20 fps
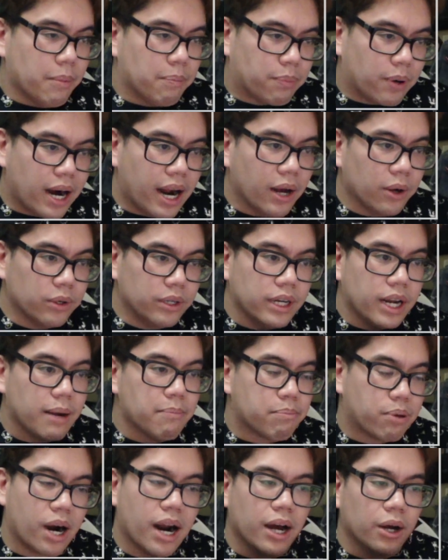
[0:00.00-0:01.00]
proud
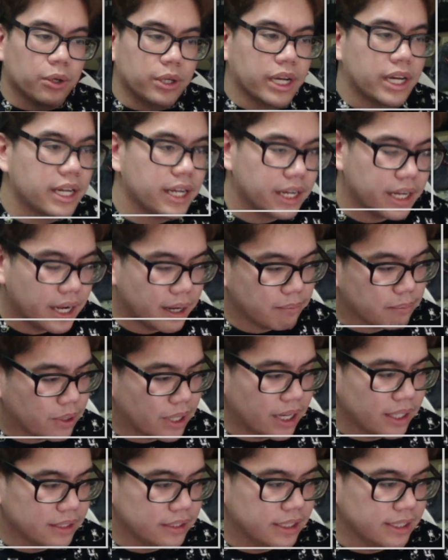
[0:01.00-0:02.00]

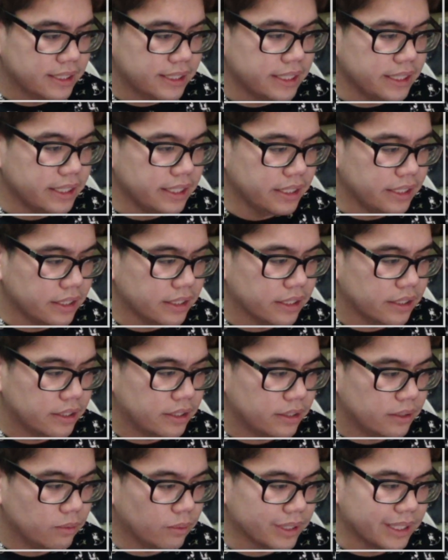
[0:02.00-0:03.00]
to see
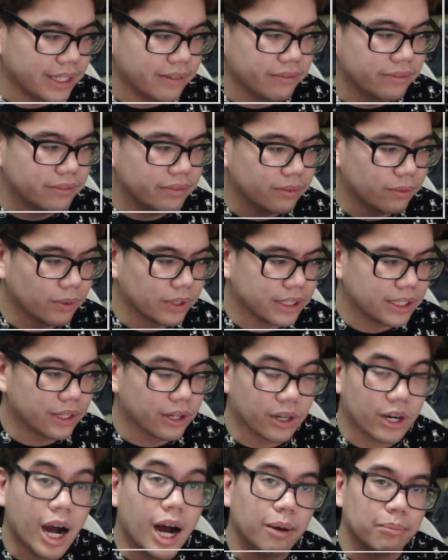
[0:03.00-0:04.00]
what
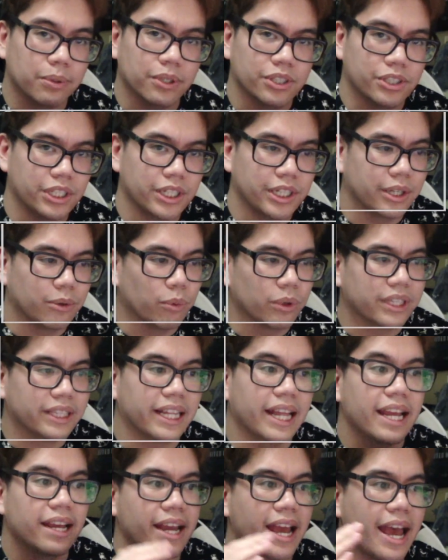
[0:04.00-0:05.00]
they're accomplishing, what
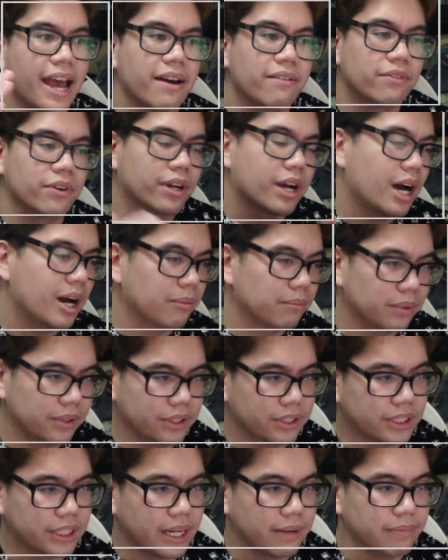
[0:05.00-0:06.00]
they have
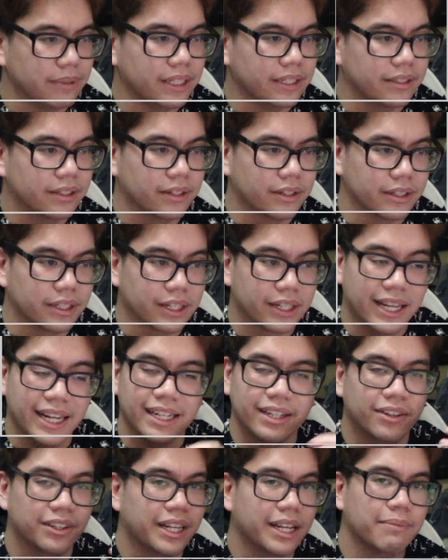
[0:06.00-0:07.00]
accomplished. I mean, they're
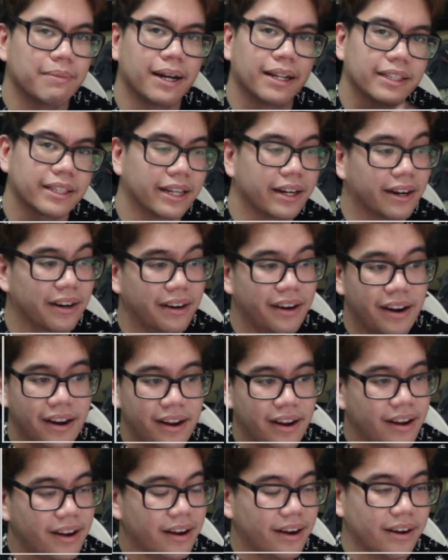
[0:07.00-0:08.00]
getting their name out there.
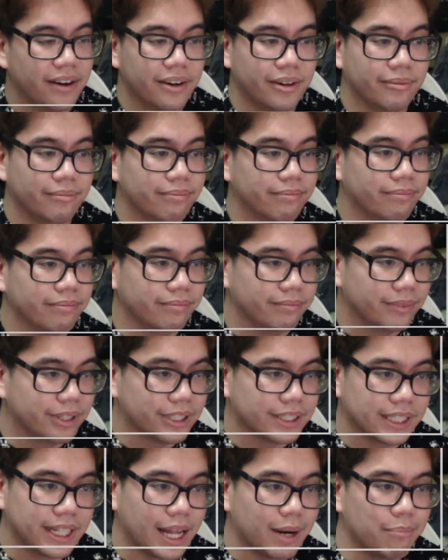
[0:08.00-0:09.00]

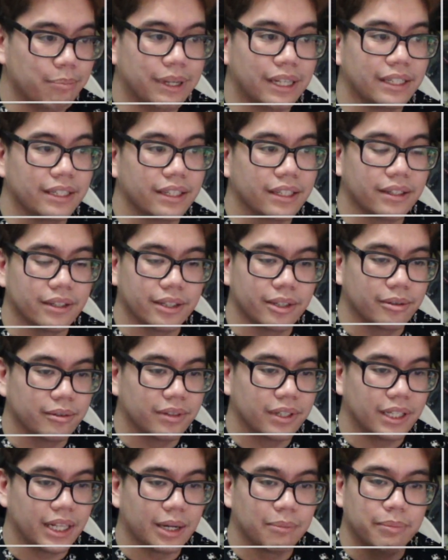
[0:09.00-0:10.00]
There's a lot of big
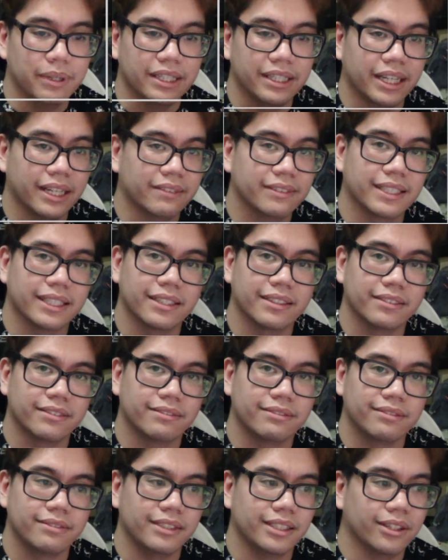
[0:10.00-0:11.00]
names that,
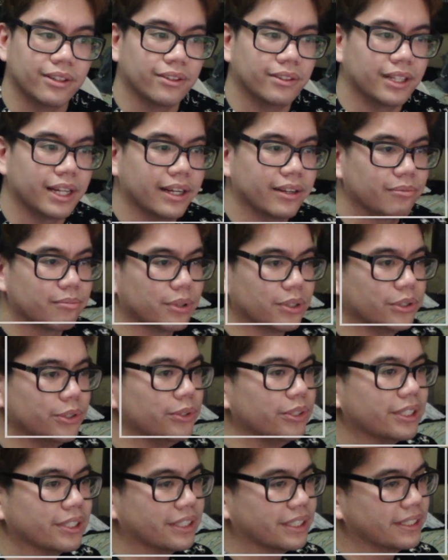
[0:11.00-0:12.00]
you know, like,
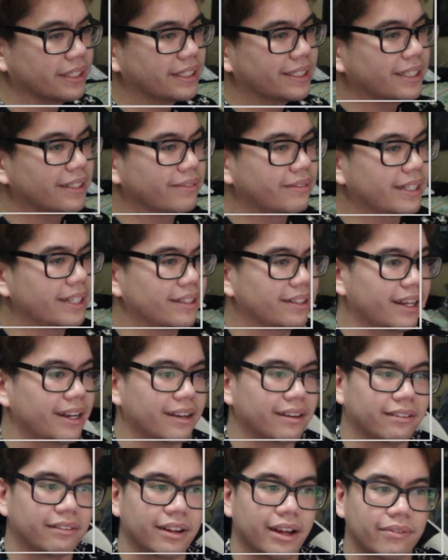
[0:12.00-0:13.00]
producers and stuff that,
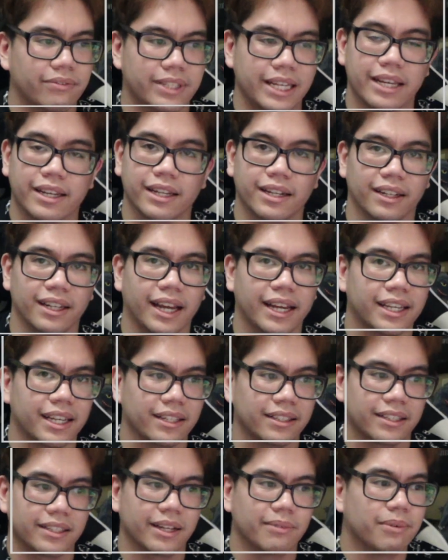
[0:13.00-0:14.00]
like, have taken a
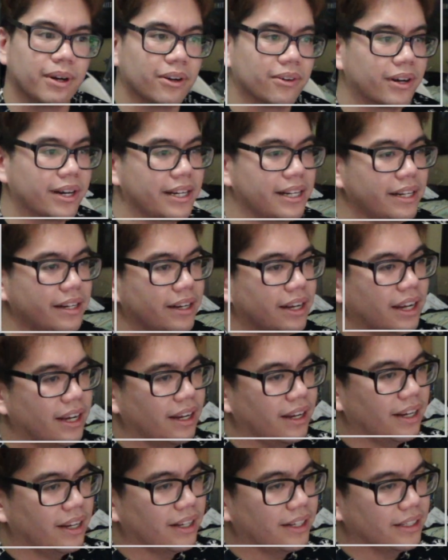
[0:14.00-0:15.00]
liking to them already.
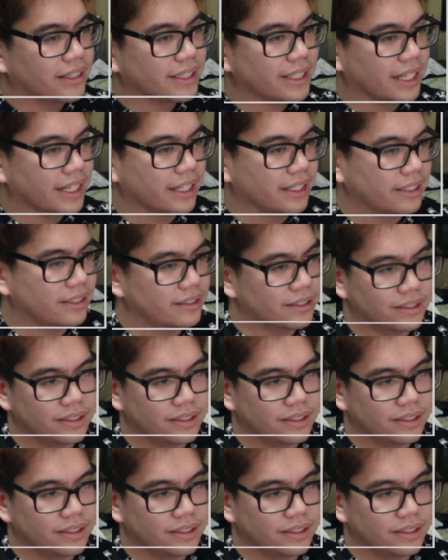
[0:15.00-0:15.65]
And it's like,